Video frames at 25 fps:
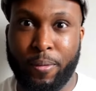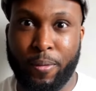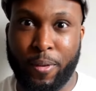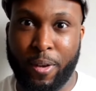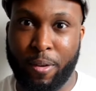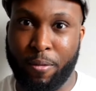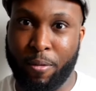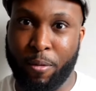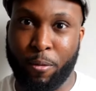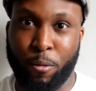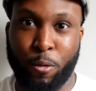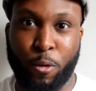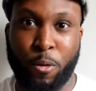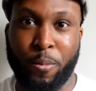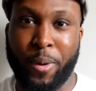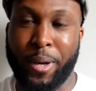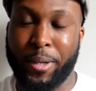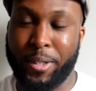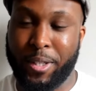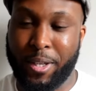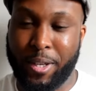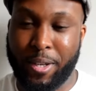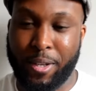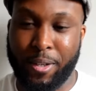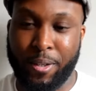even through my
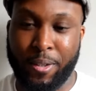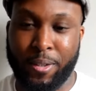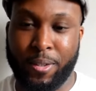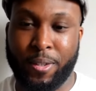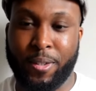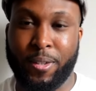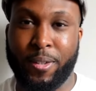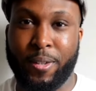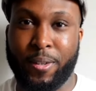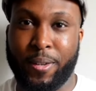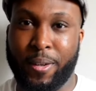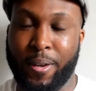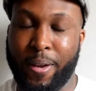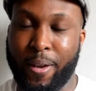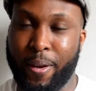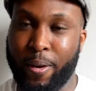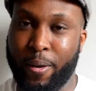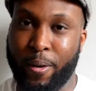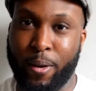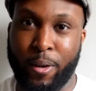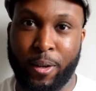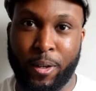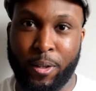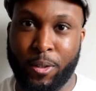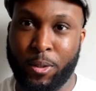teens, I
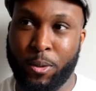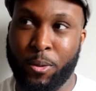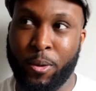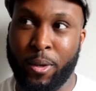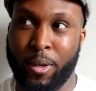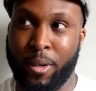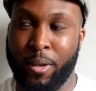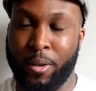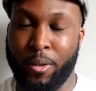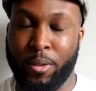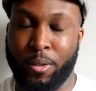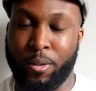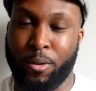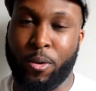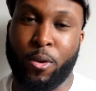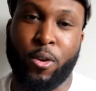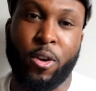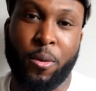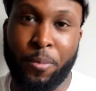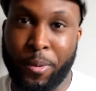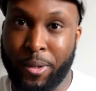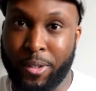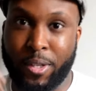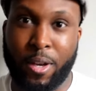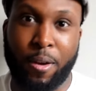hardly saw any, because growing
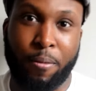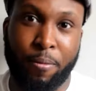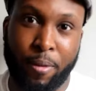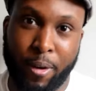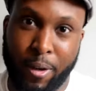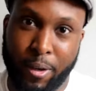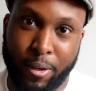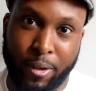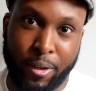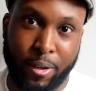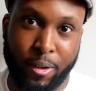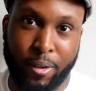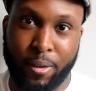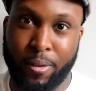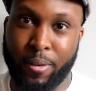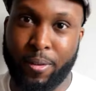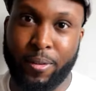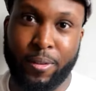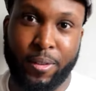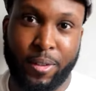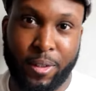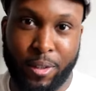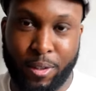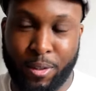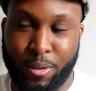up in South London,
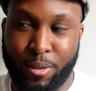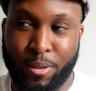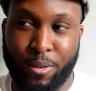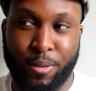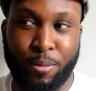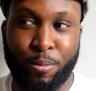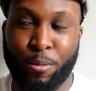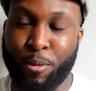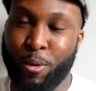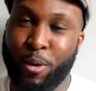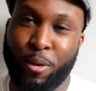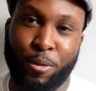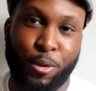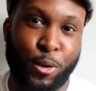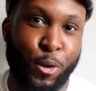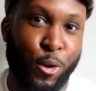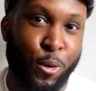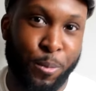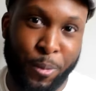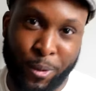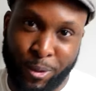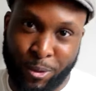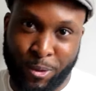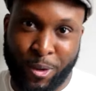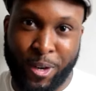it's full of
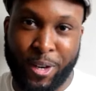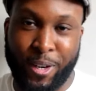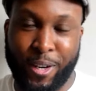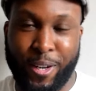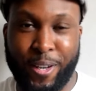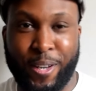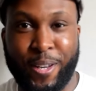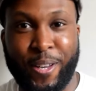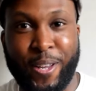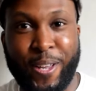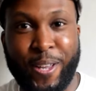Europers really.